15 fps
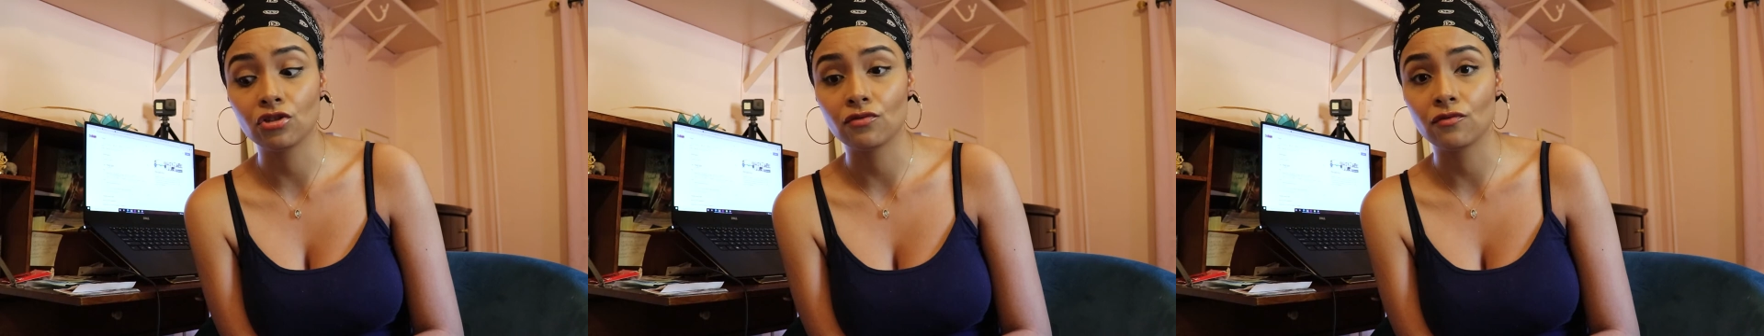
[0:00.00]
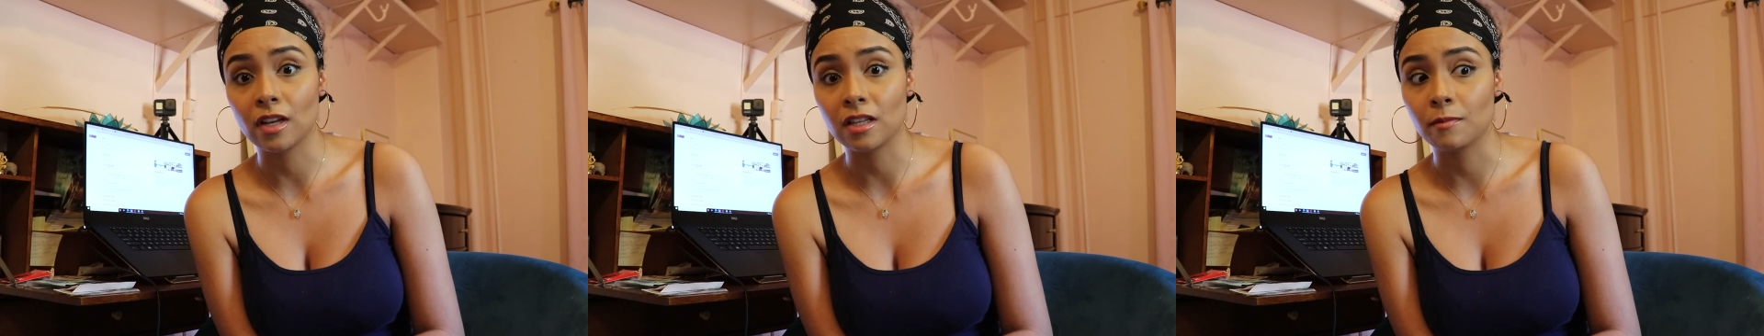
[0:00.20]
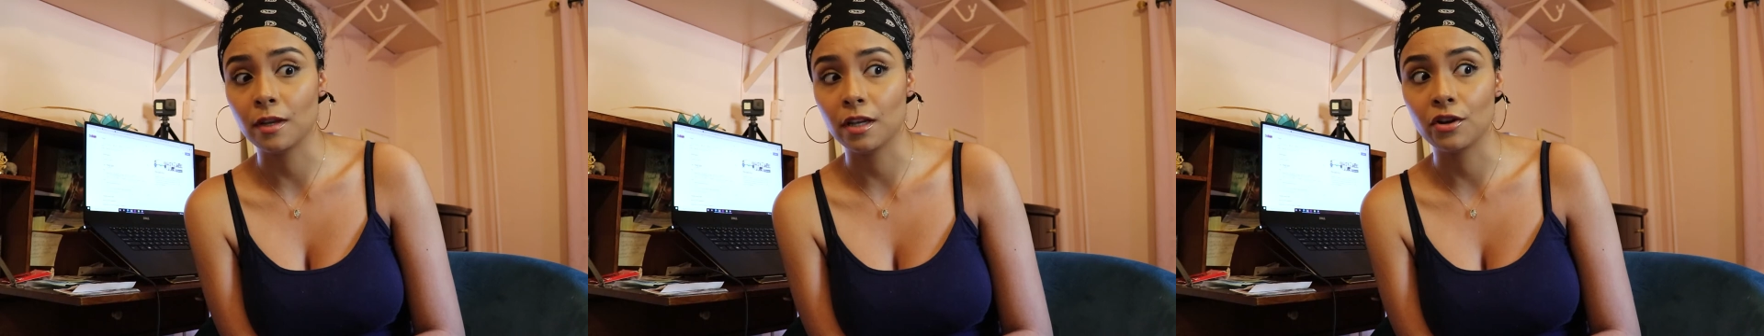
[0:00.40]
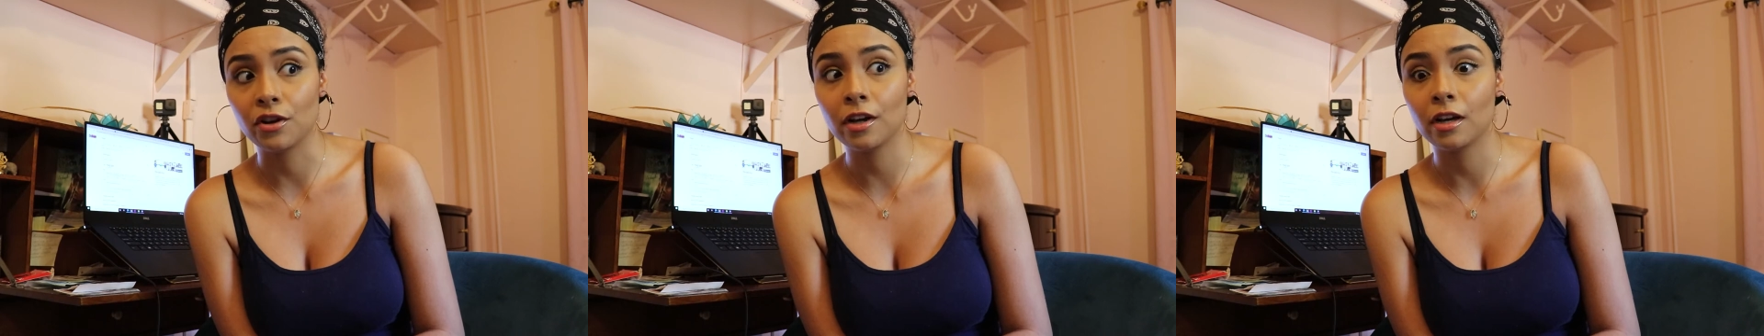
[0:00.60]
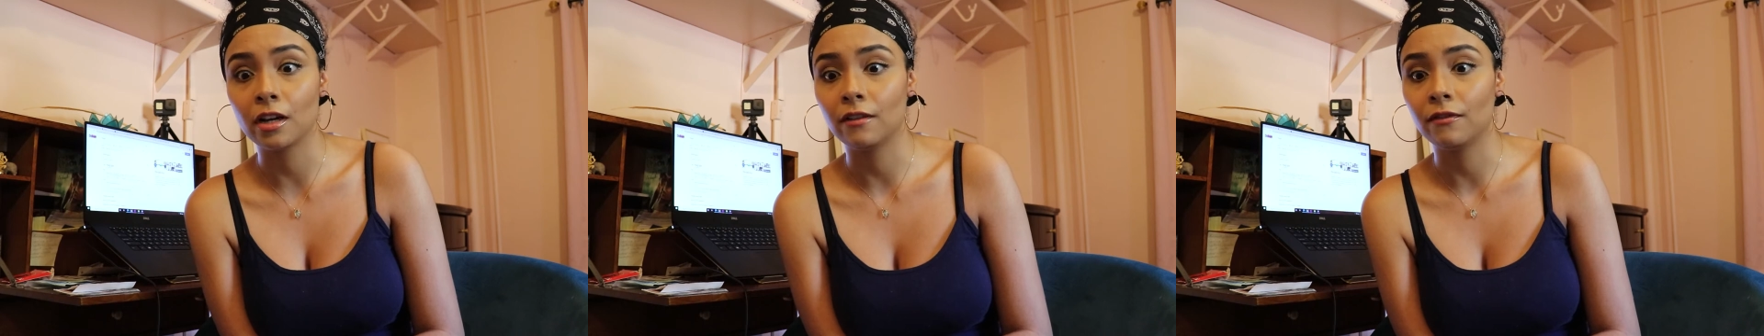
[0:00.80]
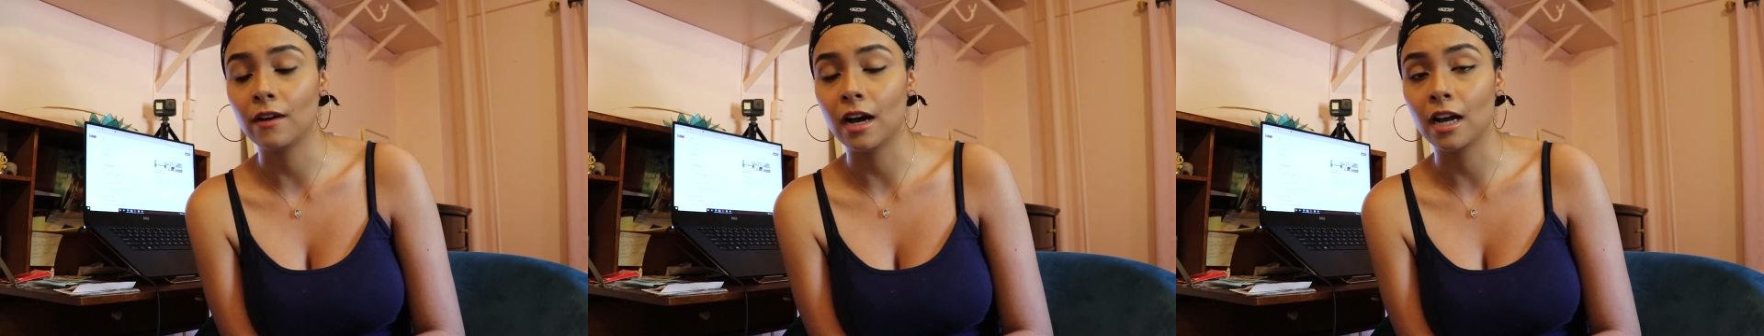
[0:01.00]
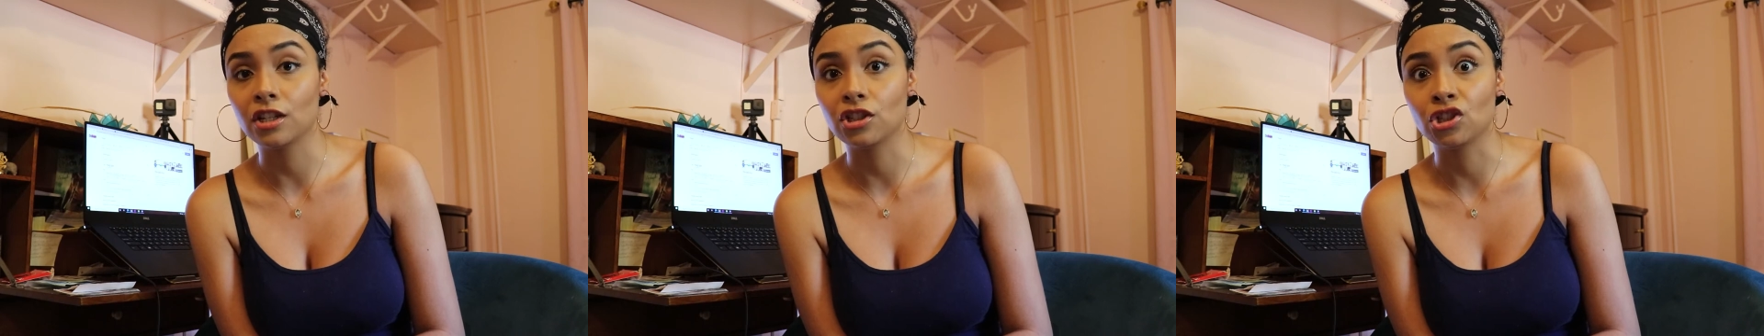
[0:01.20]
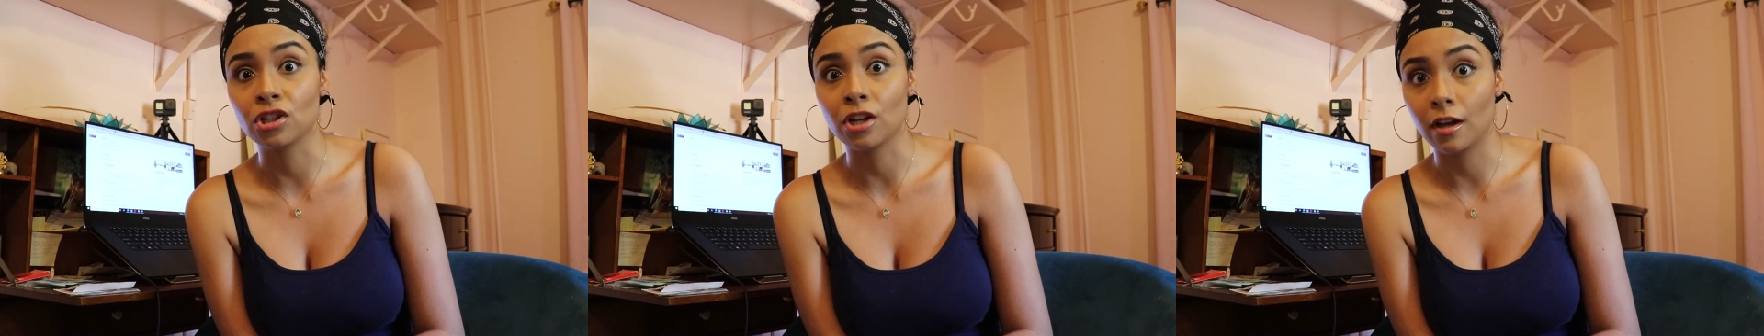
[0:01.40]
trust me, you're gonna
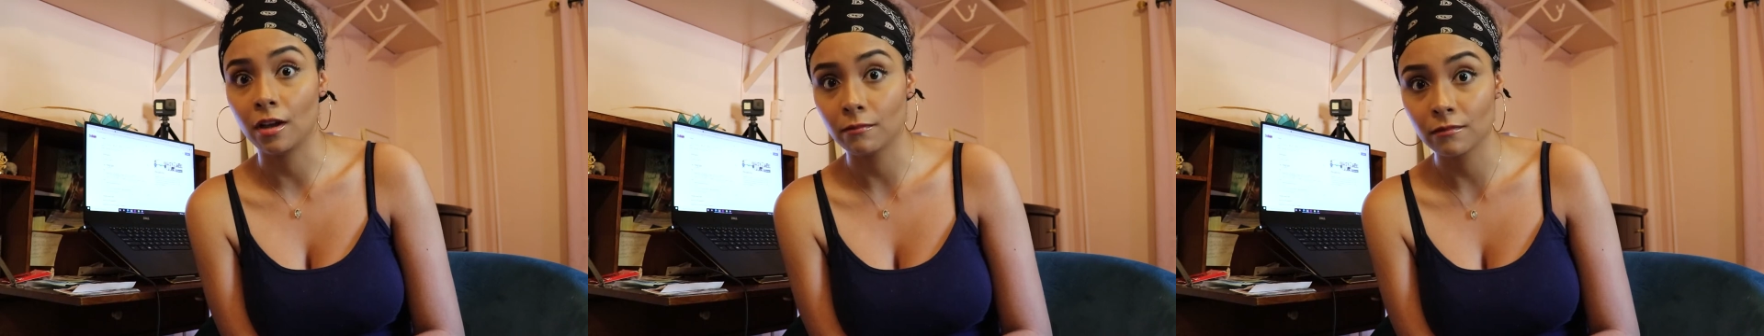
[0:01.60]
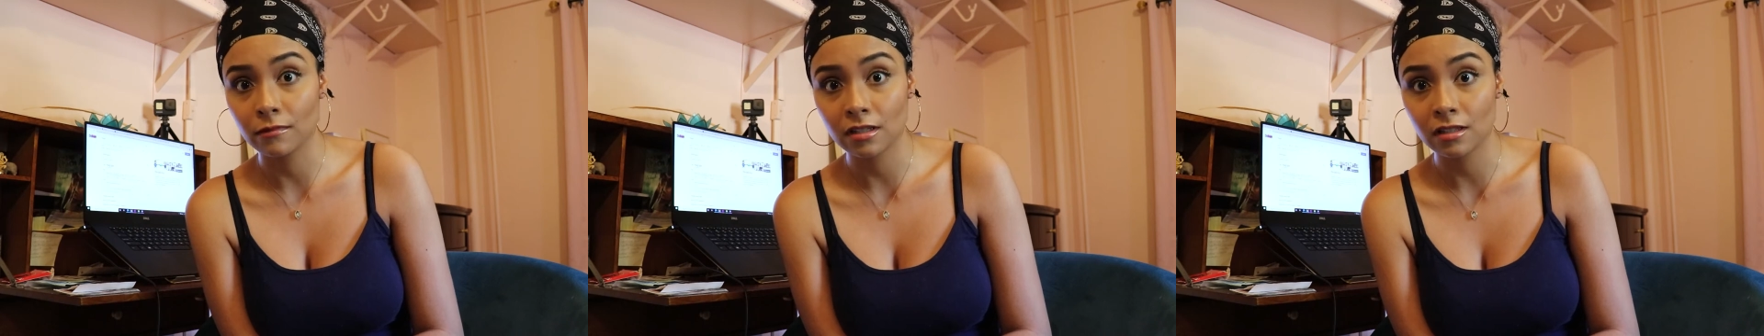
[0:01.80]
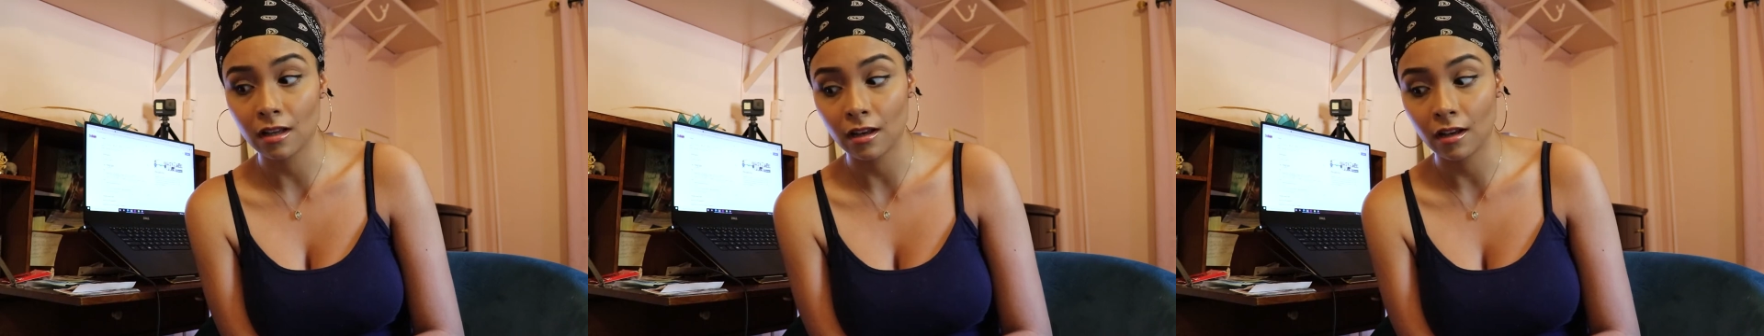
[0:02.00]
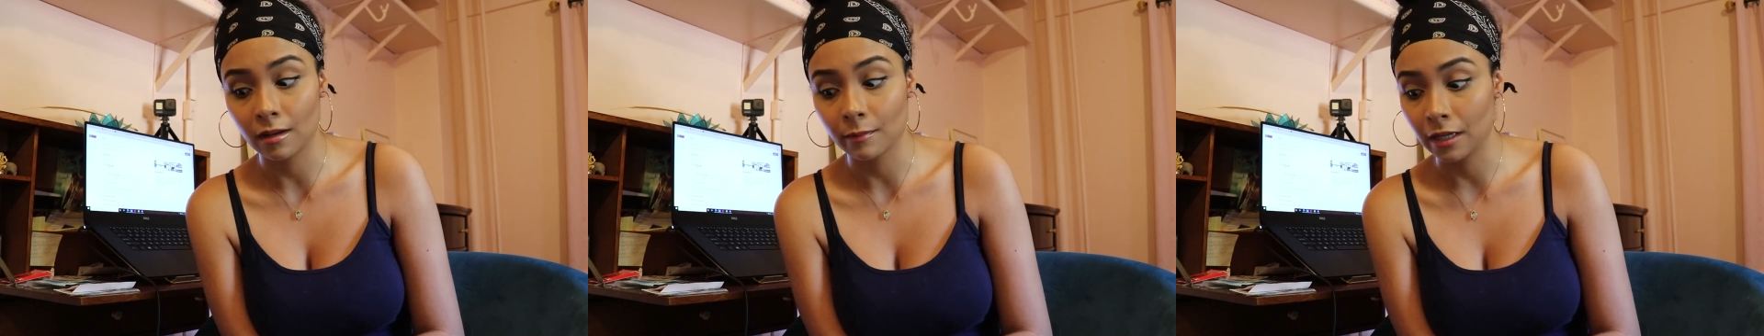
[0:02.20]
find gems. I